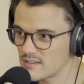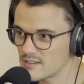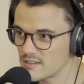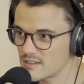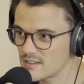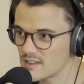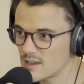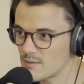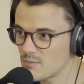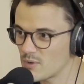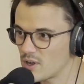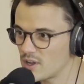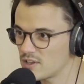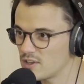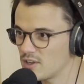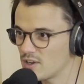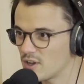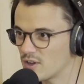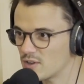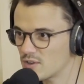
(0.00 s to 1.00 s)
that might,
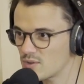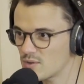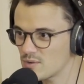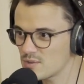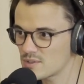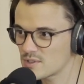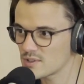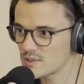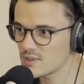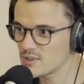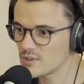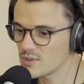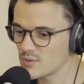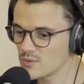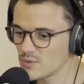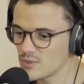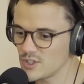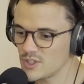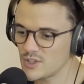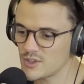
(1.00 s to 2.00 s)
cause the...
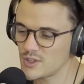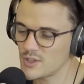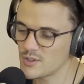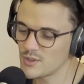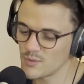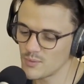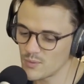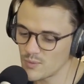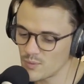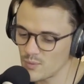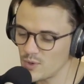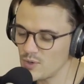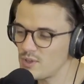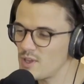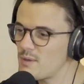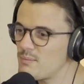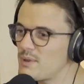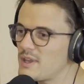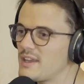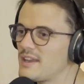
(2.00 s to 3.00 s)
Will
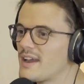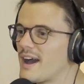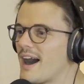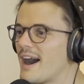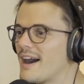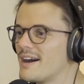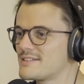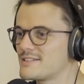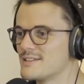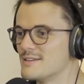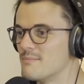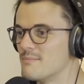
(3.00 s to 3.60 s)
there be hearts in